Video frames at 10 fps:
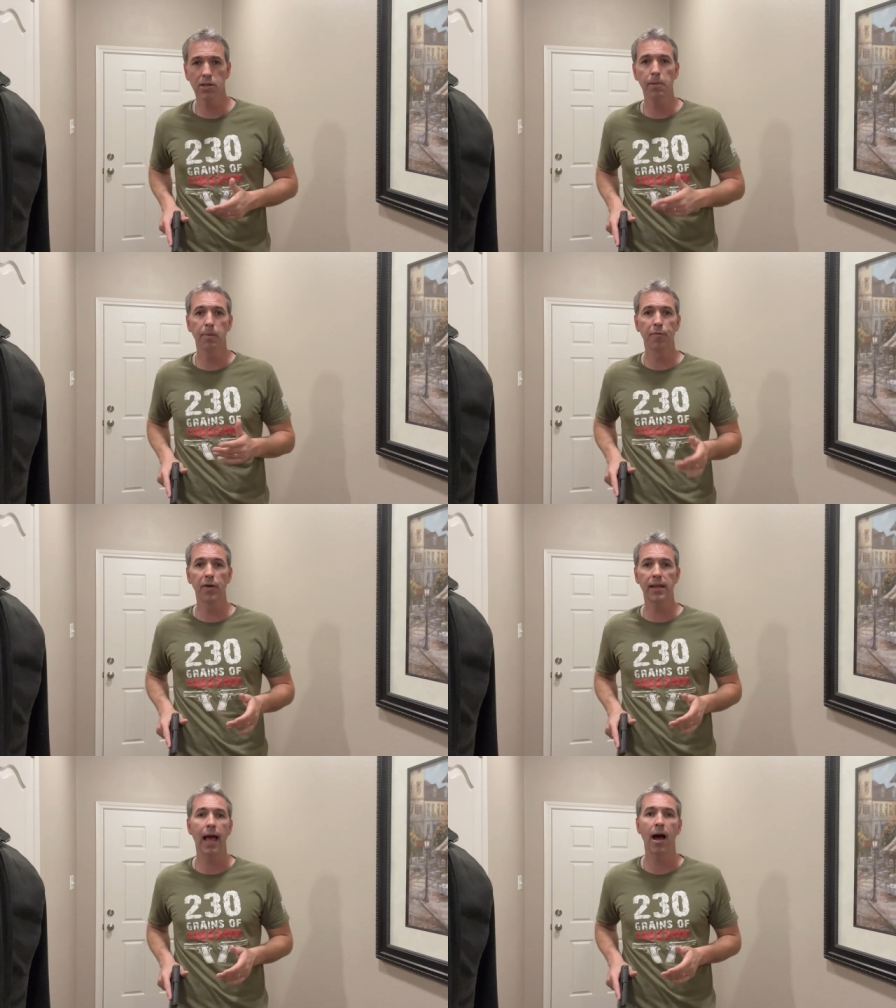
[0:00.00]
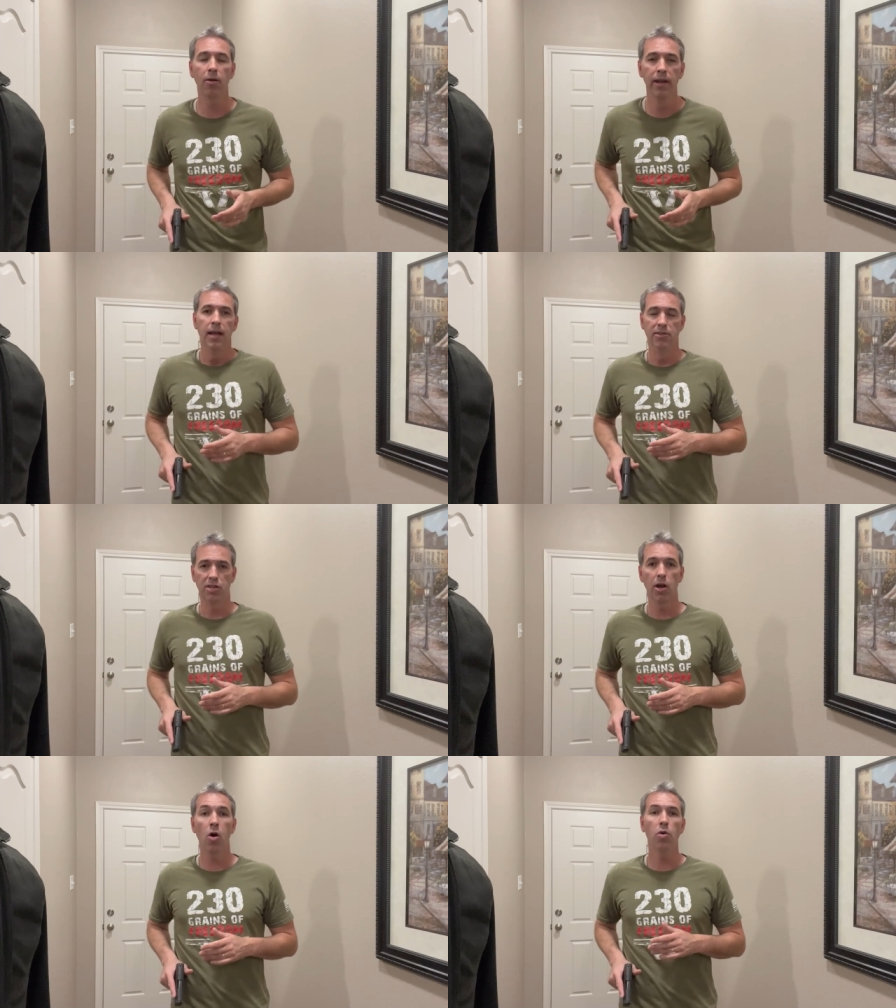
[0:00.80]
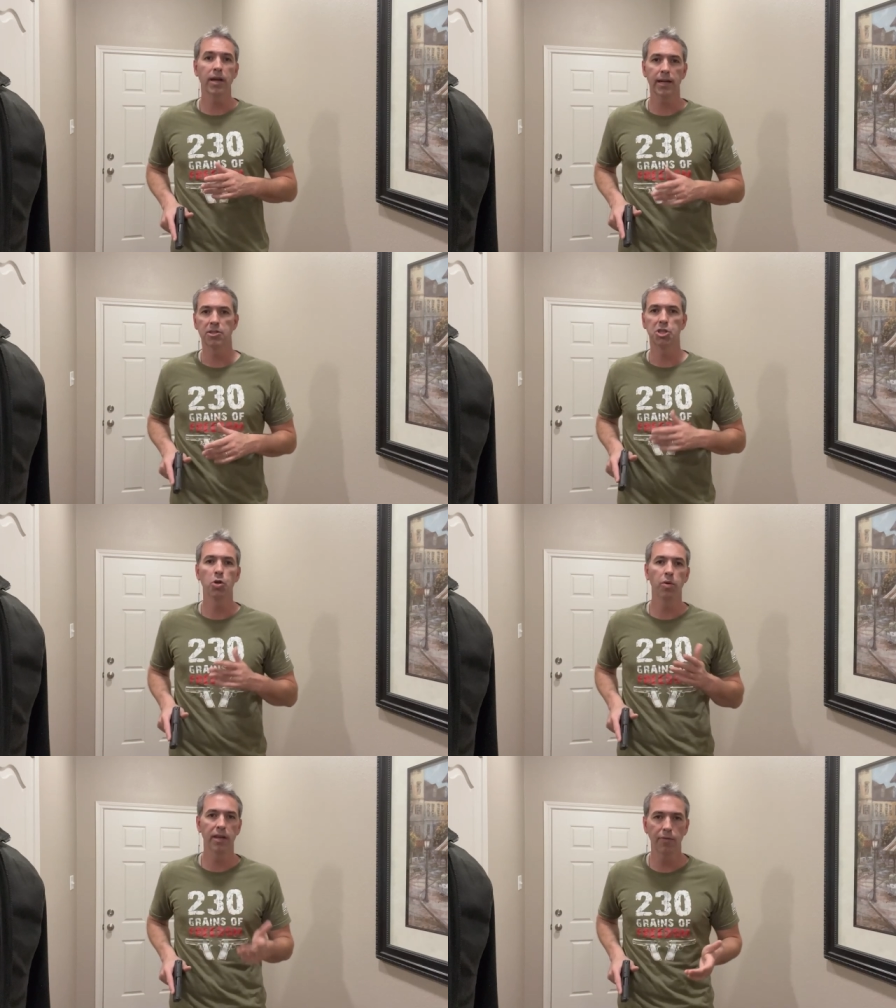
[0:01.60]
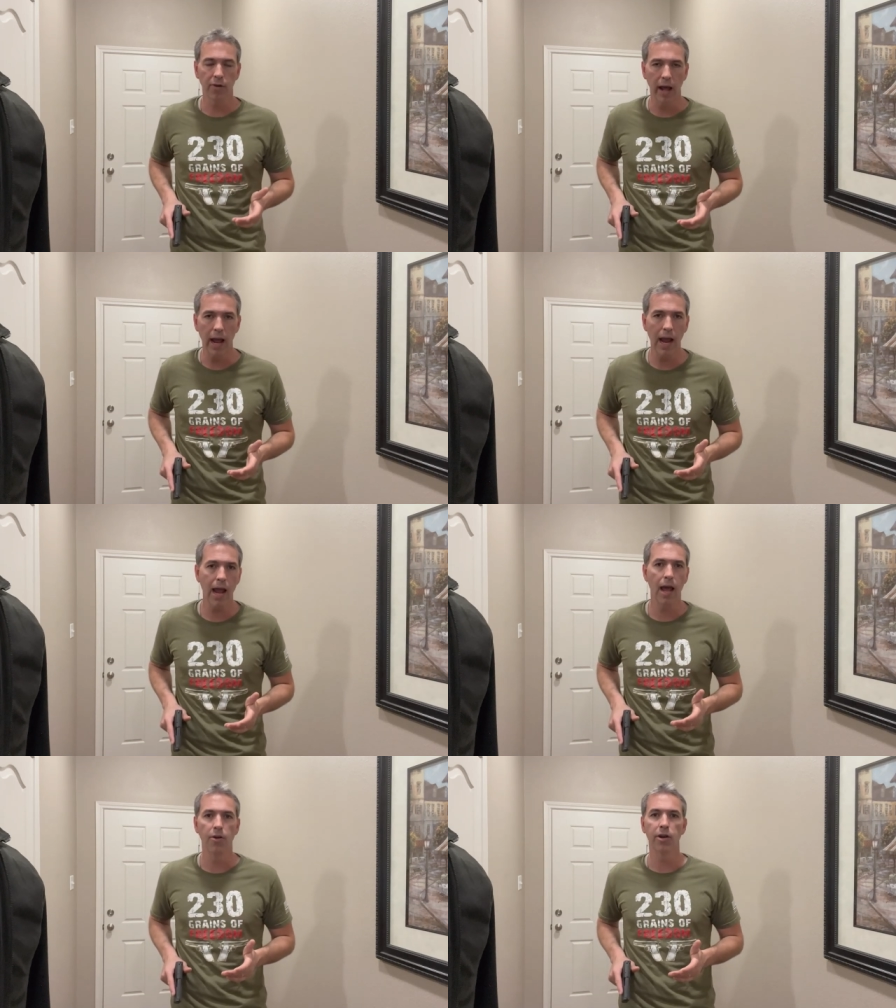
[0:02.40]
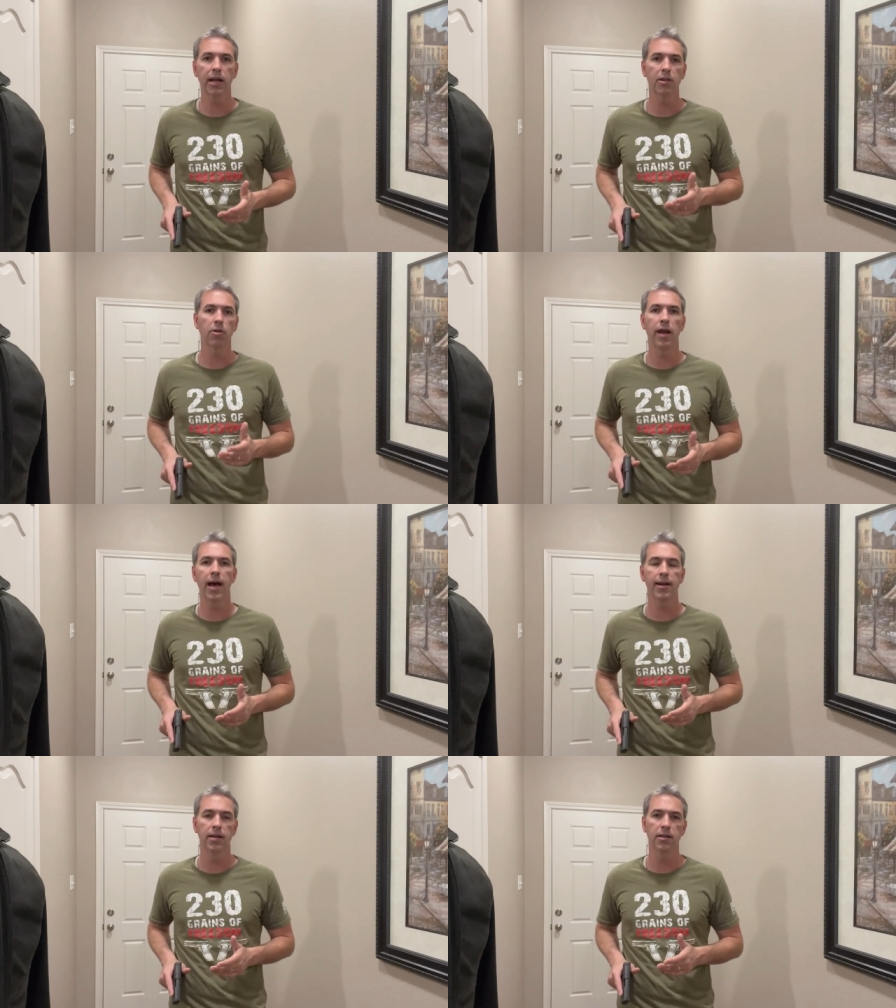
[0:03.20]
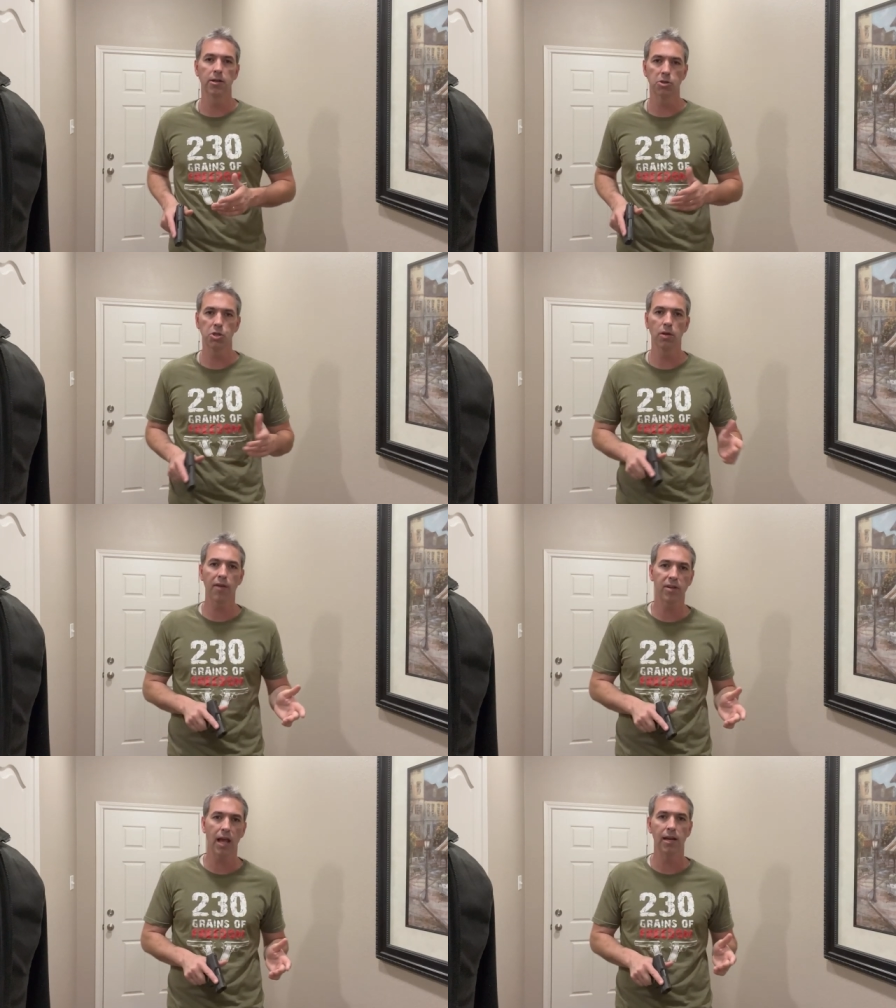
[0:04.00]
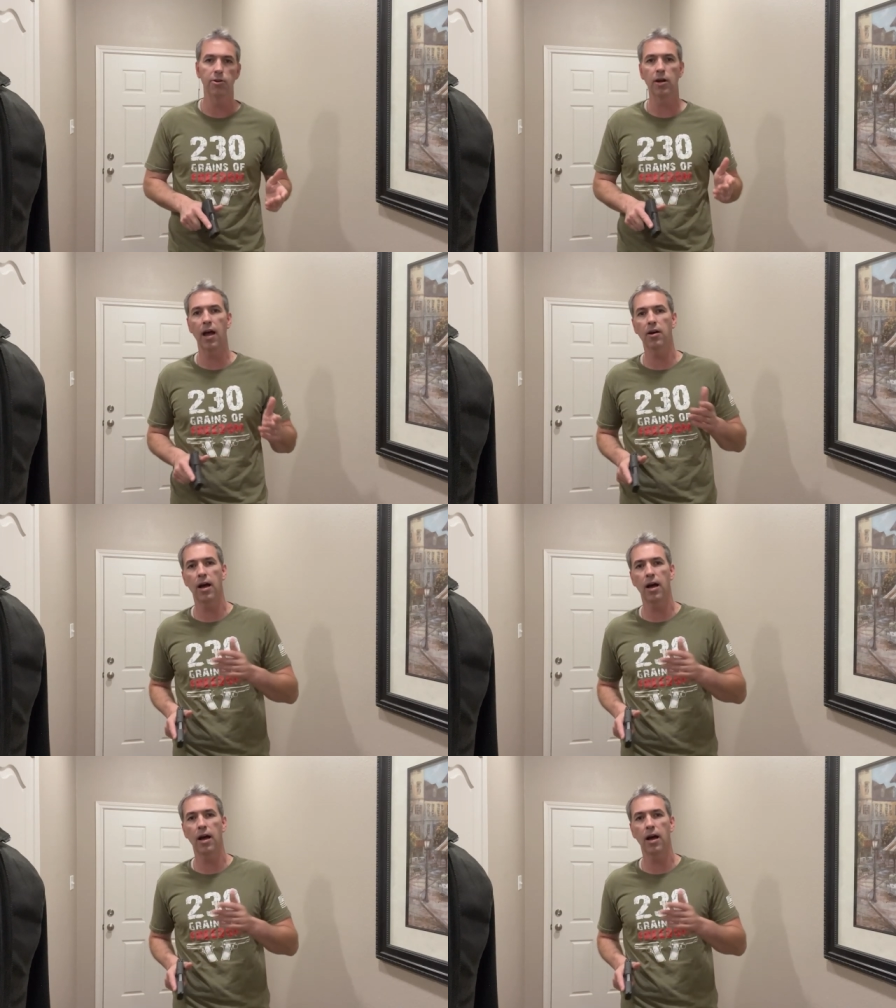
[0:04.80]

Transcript: Some people freak out and say, oh, you gotta shoot with a different hand, or you gotta learn how to you know, shoot left-handed, or how,